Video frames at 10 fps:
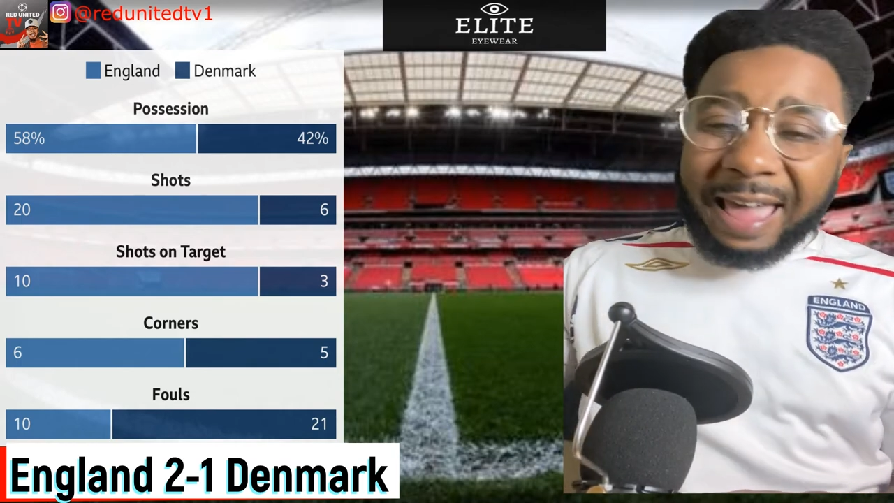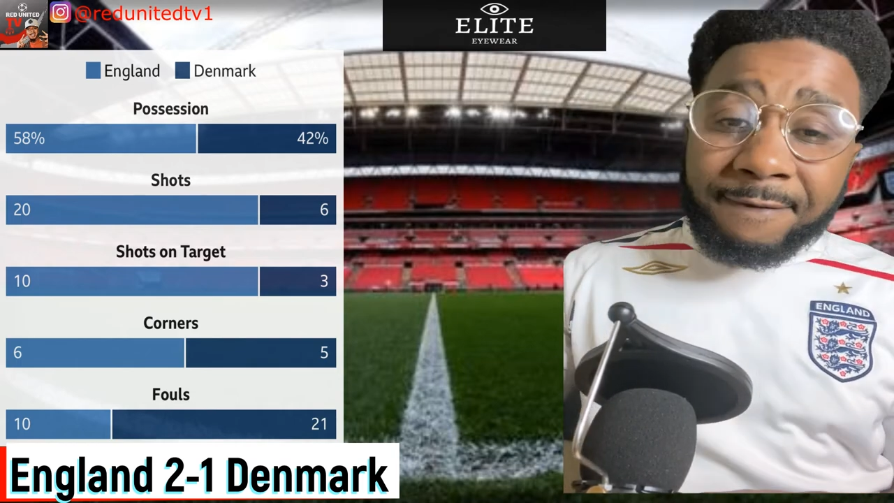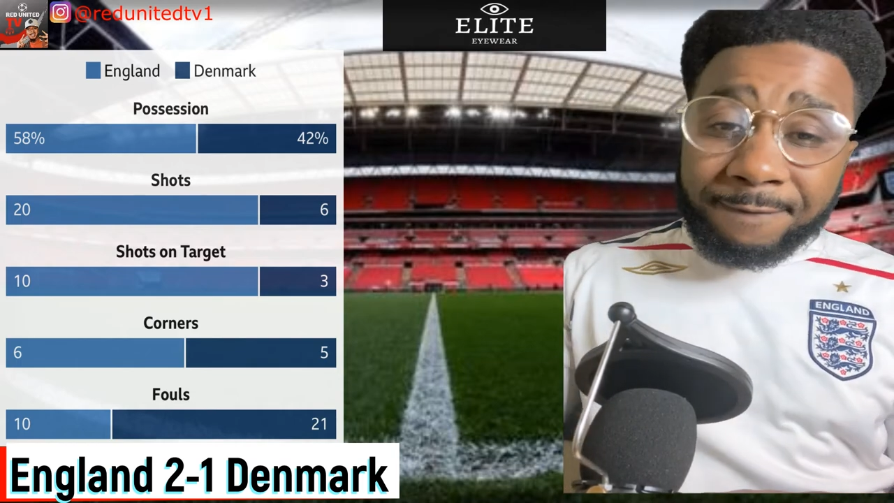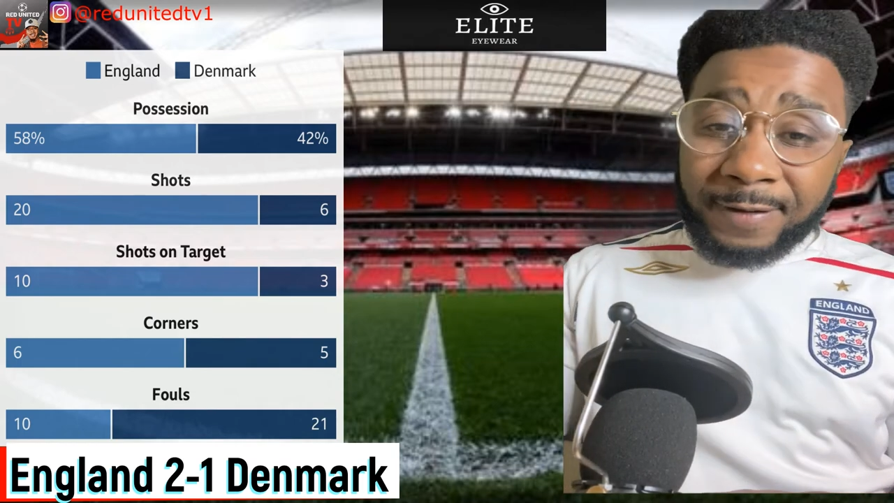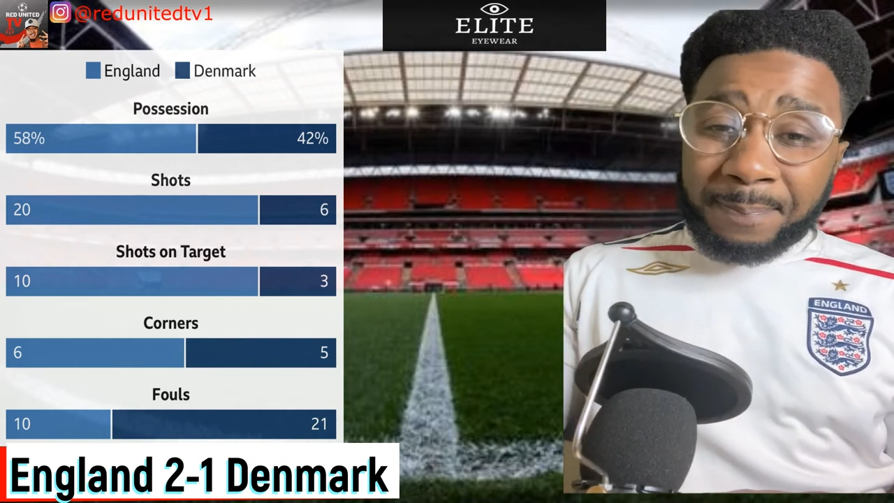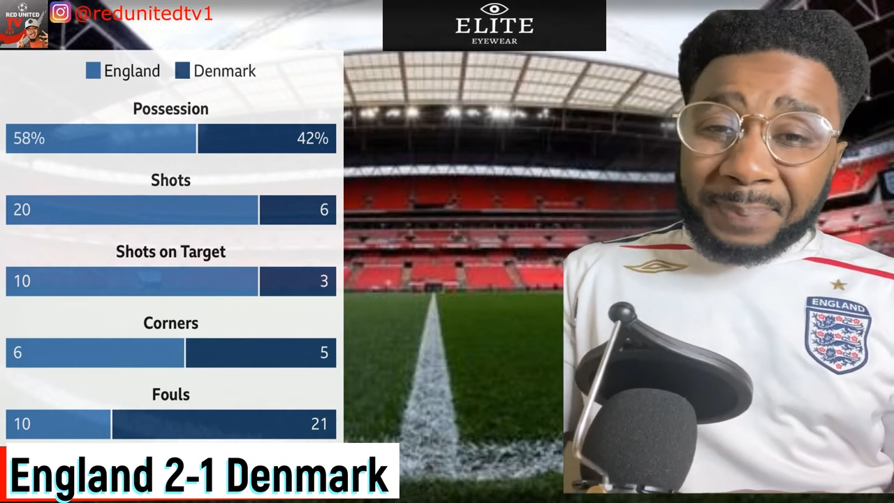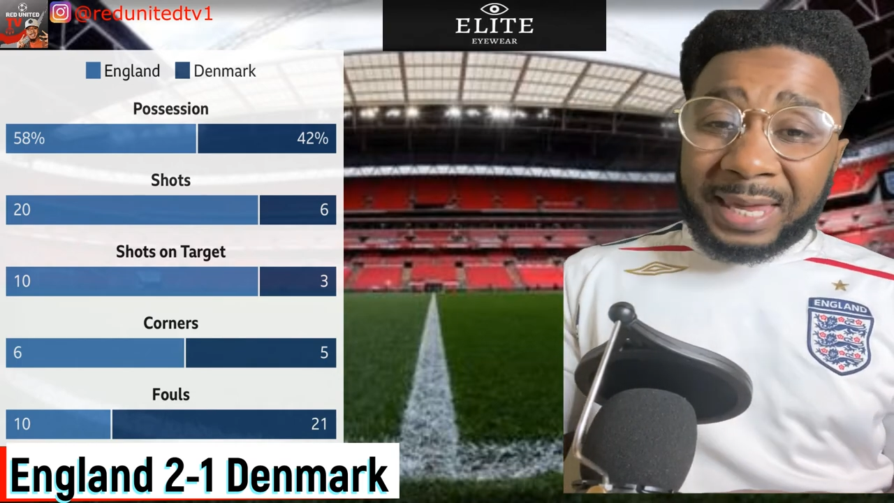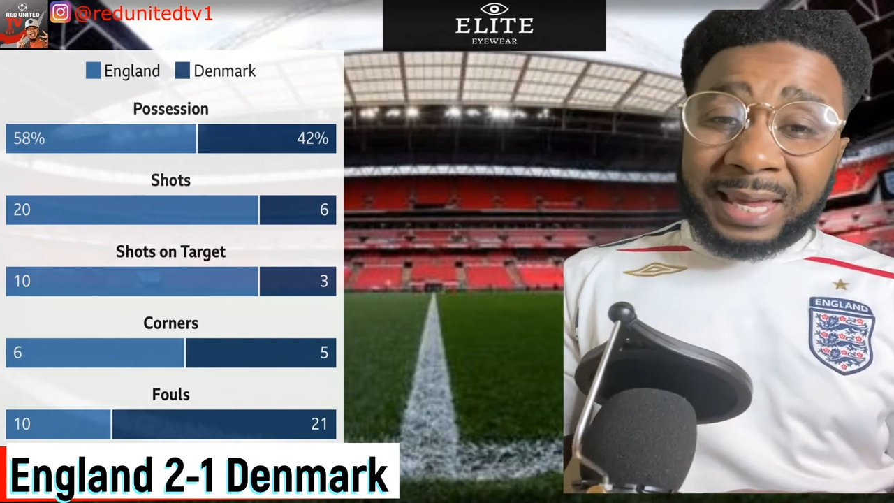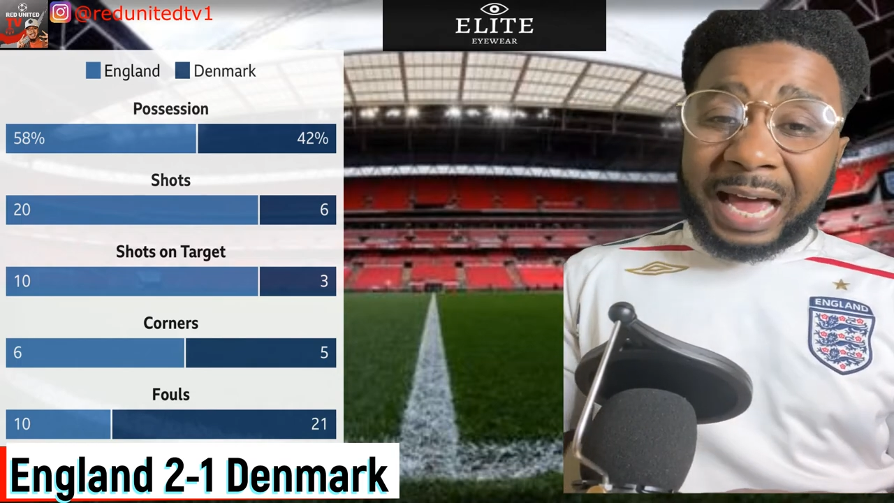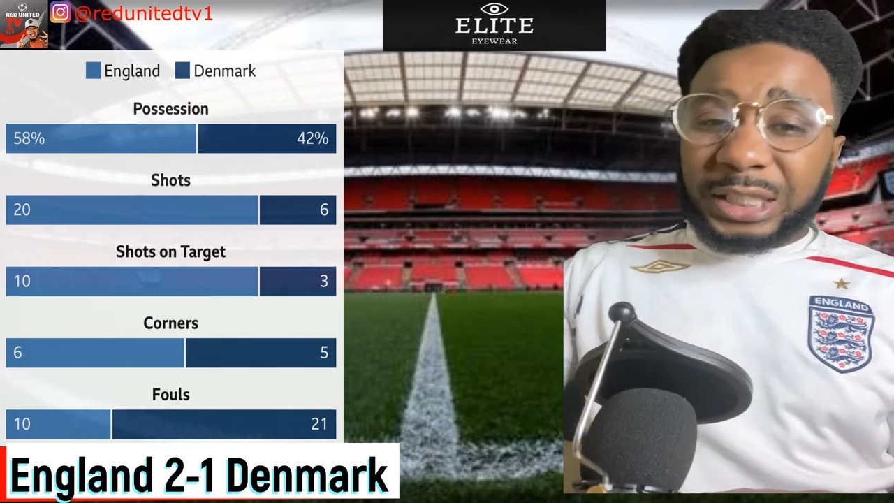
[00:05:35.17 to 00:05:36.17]

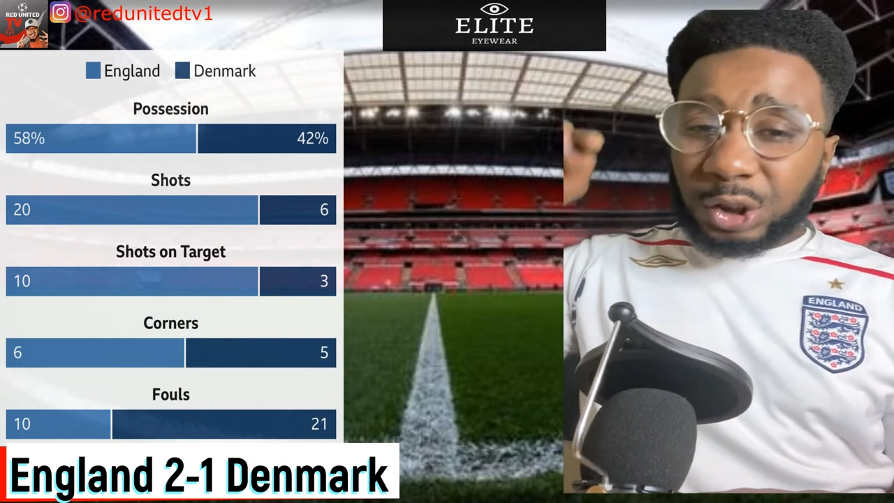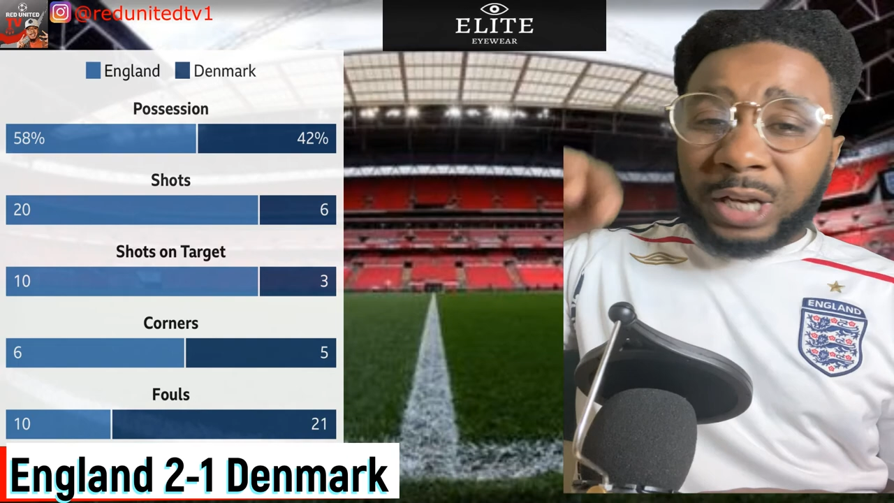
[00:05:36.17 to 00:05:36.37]
MVP, guys,